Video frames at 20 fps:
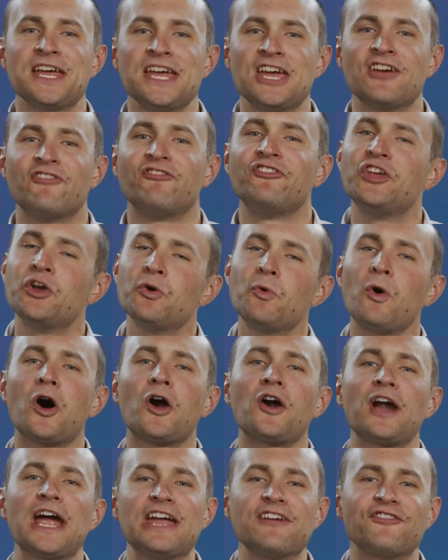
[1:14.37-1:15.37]
If you
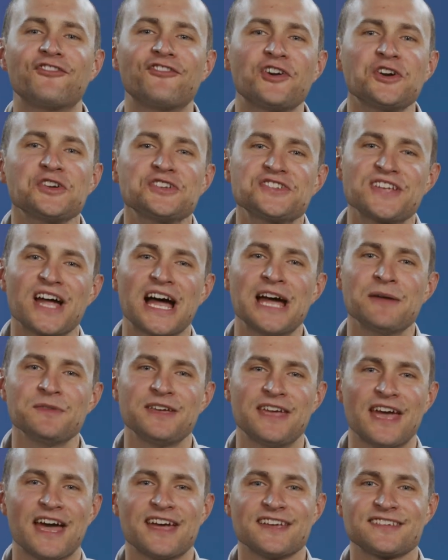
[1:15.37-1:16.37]
are a first time
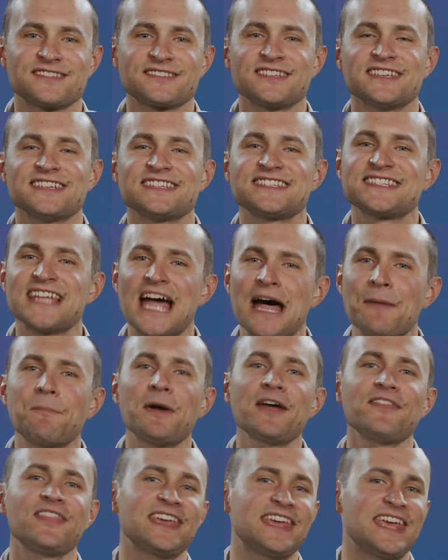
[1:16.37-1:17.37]
guest, stop
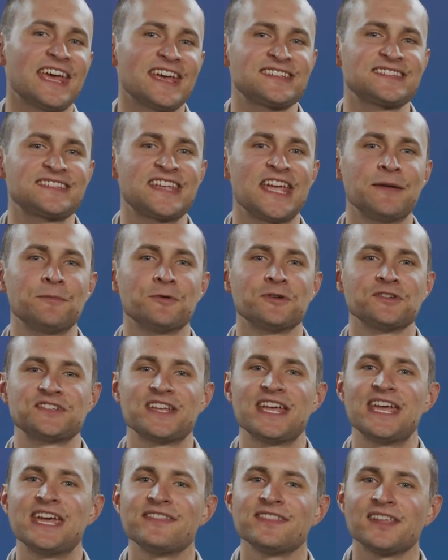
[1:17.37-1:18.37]
by the guest tables
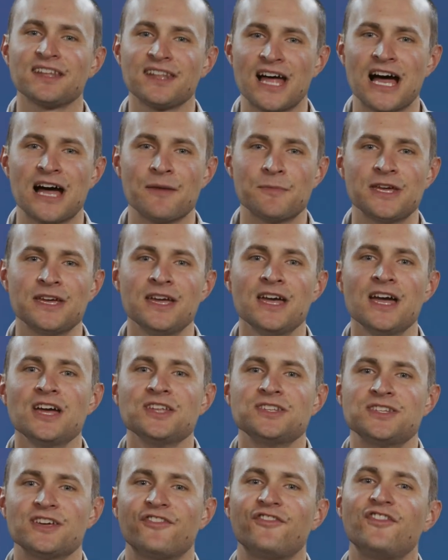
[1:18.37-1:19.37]
in the lobby
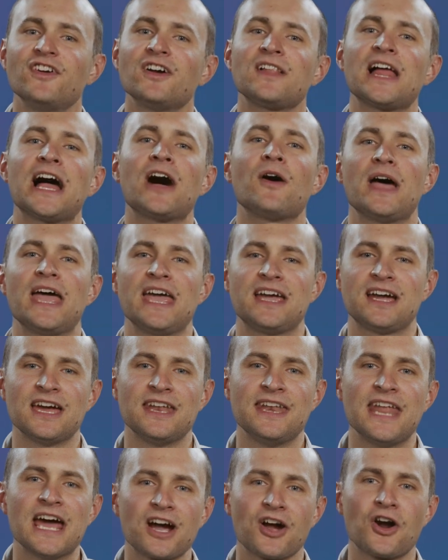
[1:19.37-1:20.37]
to fill out a
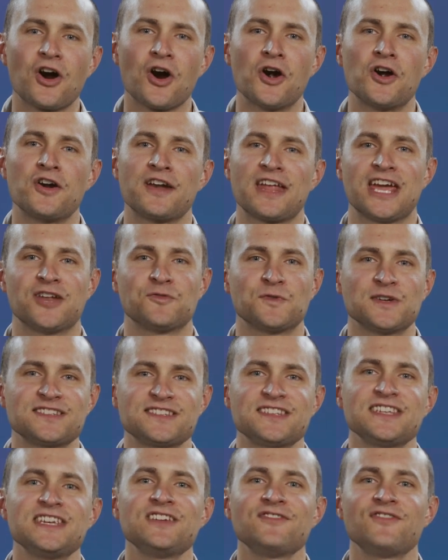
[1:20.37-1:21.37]
Connect card and
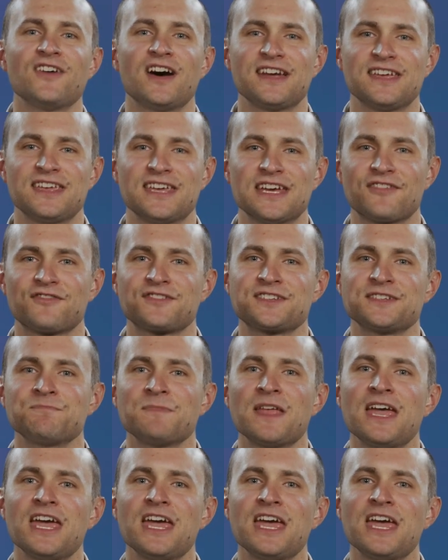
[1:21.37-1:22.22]
receive a gift.